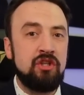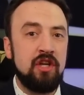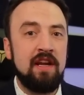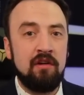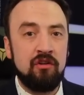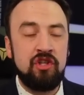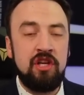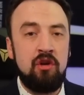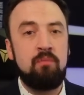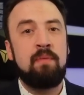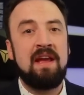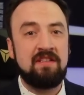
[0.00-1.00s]
much energy
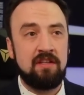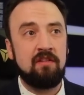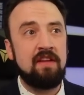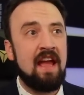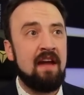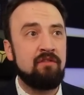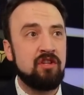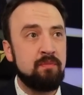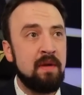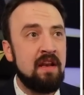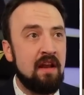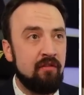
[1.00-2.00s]
you basically have to
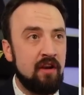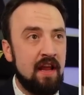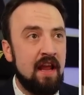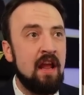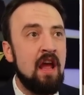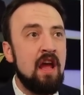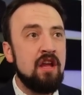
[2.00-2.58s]
spend every day.